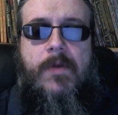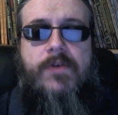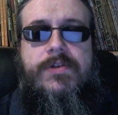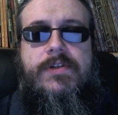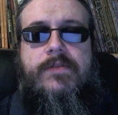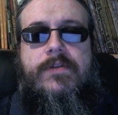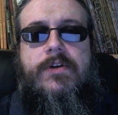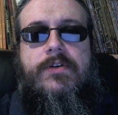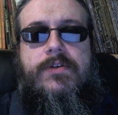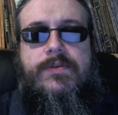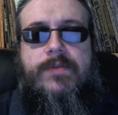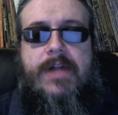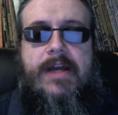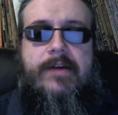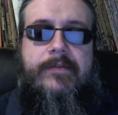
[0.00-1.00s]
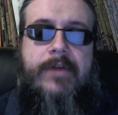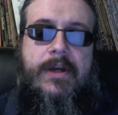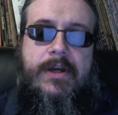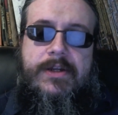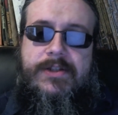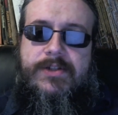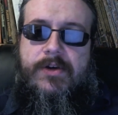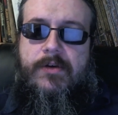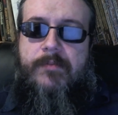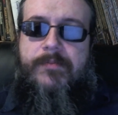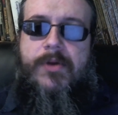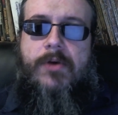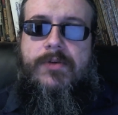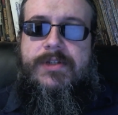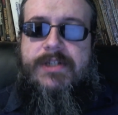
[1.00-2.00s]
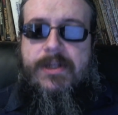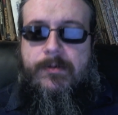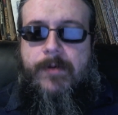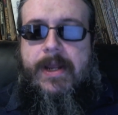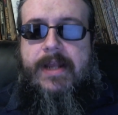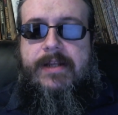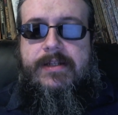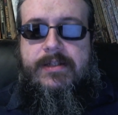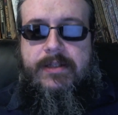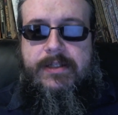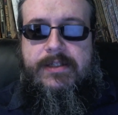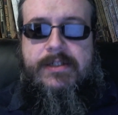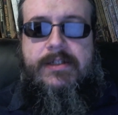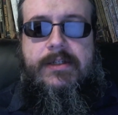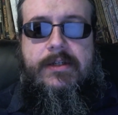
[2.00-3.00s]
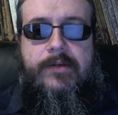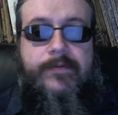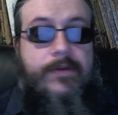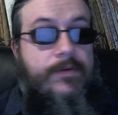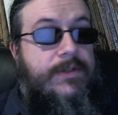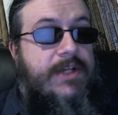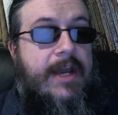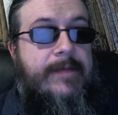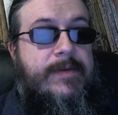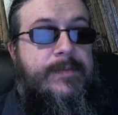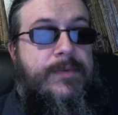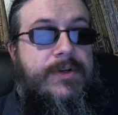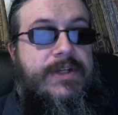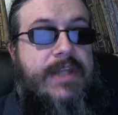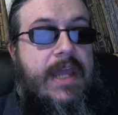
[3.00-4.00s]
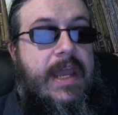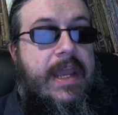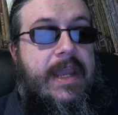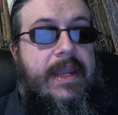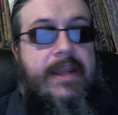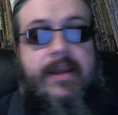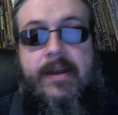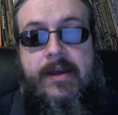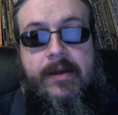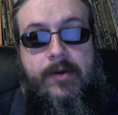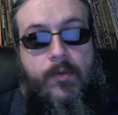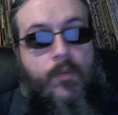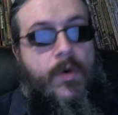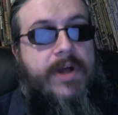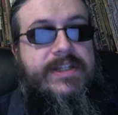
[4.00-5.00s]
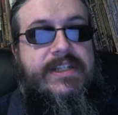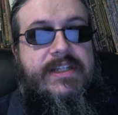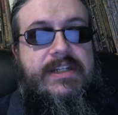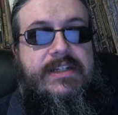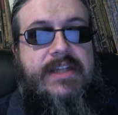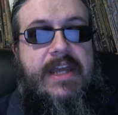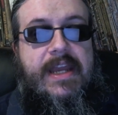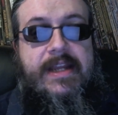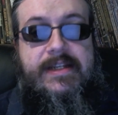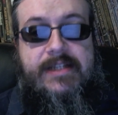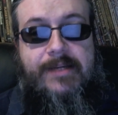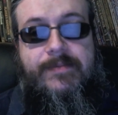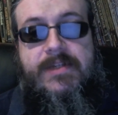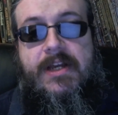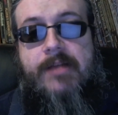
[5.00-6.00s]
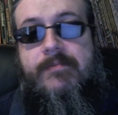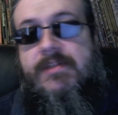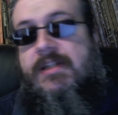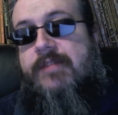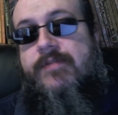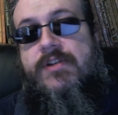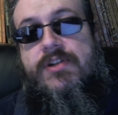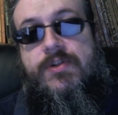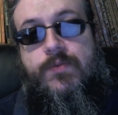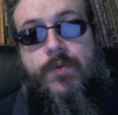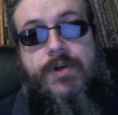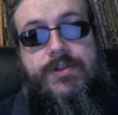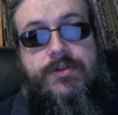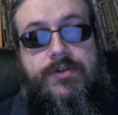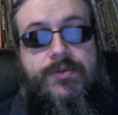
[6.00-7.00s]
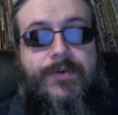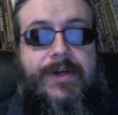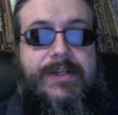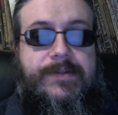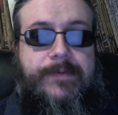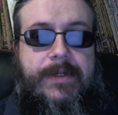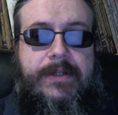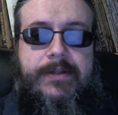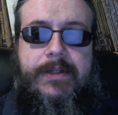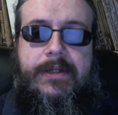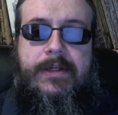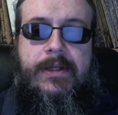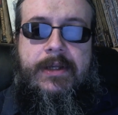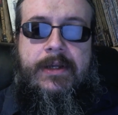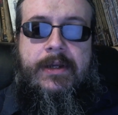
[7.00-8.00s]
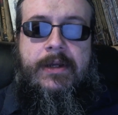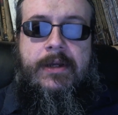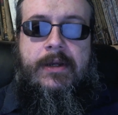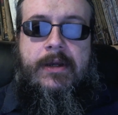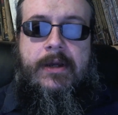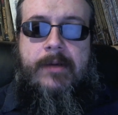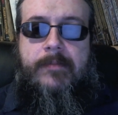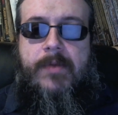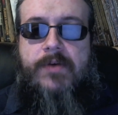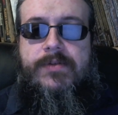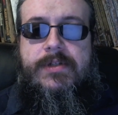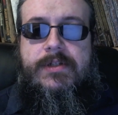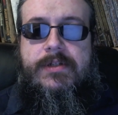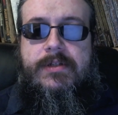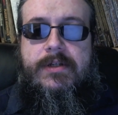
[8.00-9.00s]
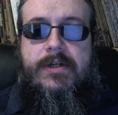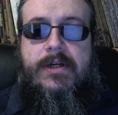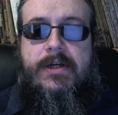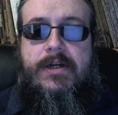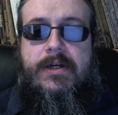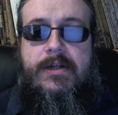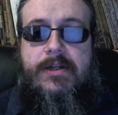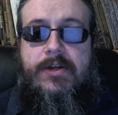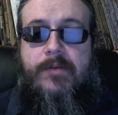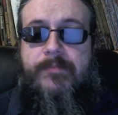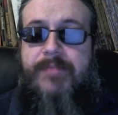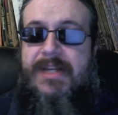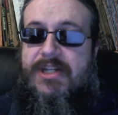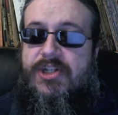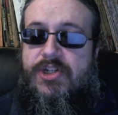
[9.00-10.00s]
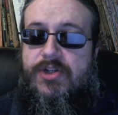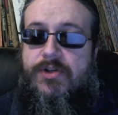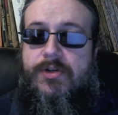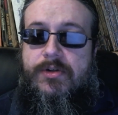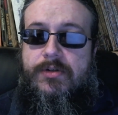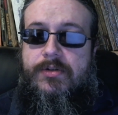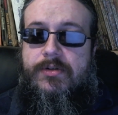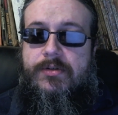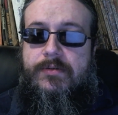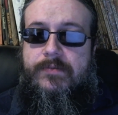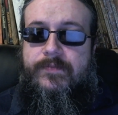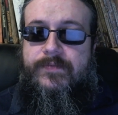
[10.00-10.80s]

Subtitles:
Most of those will have certain posting rates listed, a few times per day, once a day, sometimes even just once or twice weekly. Be sure,